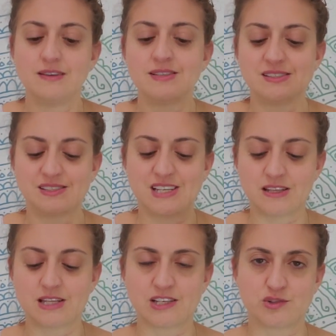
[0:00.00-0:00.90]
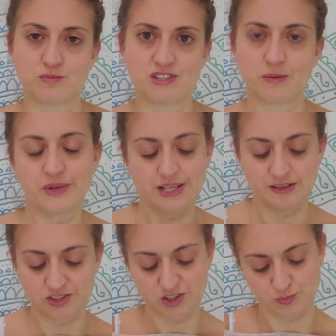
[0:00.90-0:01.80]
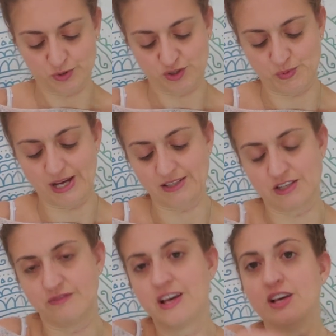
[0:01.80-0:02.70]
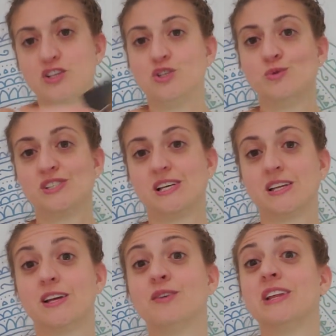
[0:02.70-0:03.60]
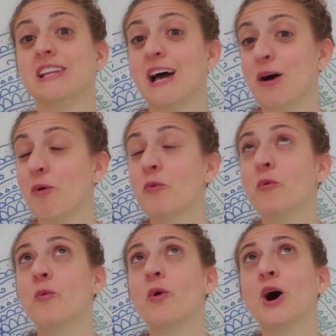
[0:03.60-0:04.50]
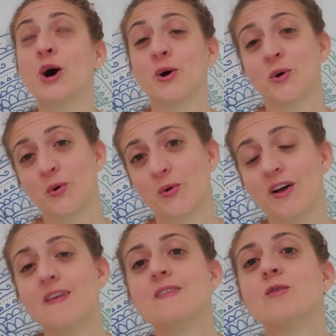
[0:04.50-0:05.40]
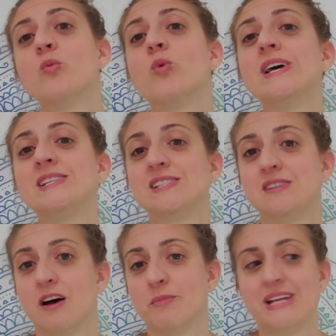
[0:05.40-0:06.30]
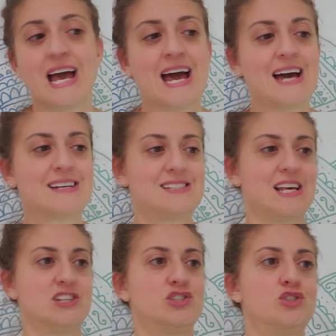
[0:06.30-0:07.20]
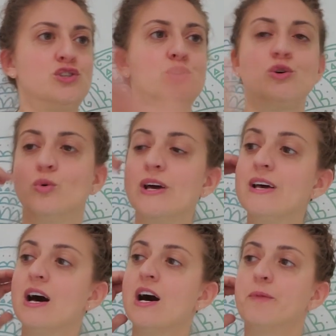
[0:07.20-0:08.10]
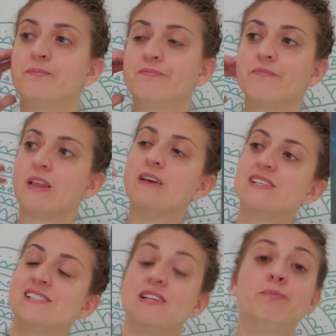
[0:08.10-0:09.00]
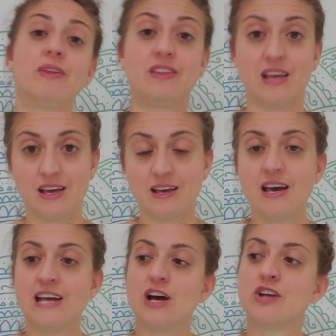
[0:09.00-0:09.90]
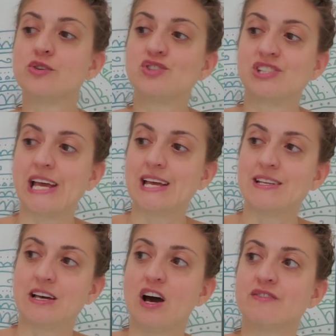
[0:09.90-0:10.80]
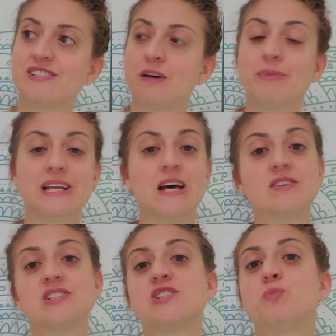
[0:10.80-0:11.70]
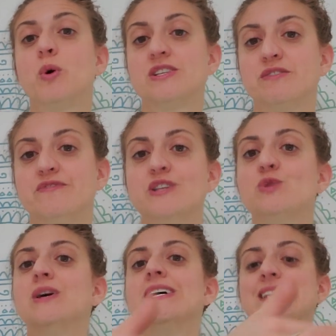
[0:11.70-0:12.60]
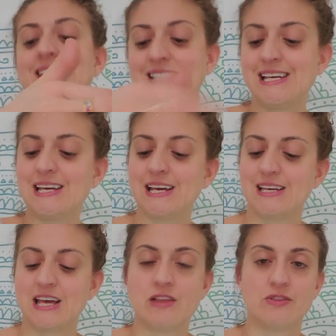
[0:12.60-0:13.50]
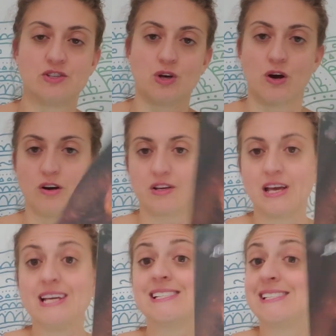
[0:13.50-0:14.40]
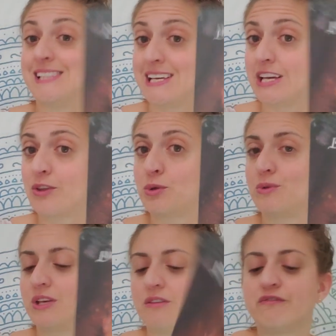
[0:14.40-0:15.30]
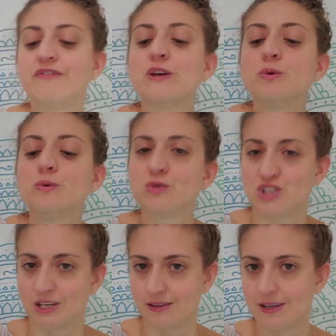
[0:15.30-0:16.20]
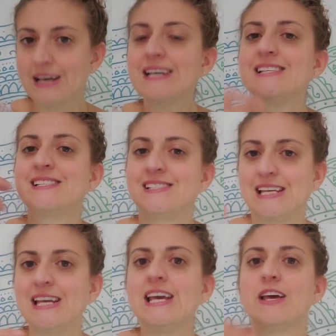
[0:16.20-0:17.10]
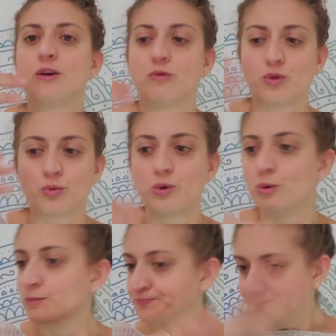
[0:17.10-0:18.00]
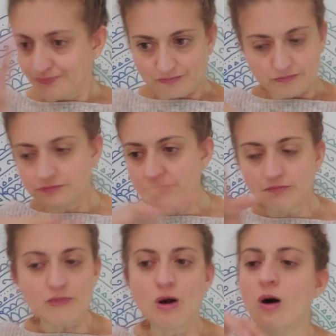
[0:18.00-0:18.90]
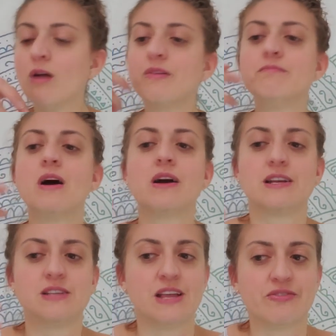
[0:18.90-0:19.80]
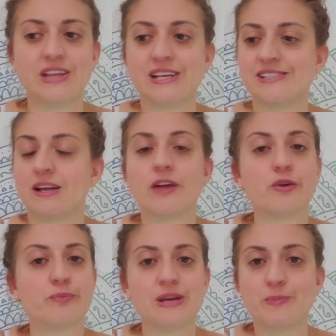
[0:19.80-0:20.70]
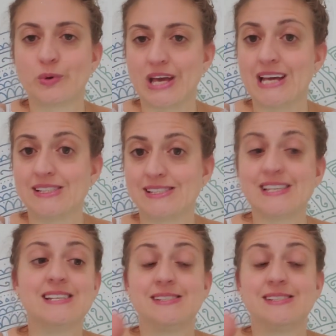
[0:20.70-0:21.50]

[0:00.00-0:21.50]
to see things from somebody else's perspective, you see clearly now, whoa, wisdom and access to um, sympathy and understanding of somebody else's point of view, seeing in the dark, seeing through the confusion, seeing through all the muck and, and things that other people can't see,